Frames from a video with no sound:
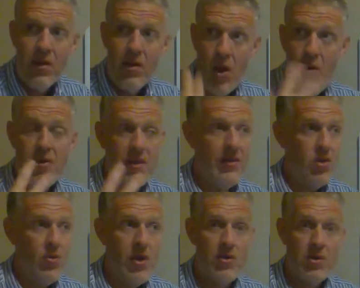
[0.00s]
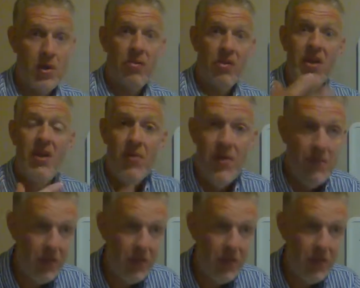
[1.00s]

knowing the situation, they're pleading with him,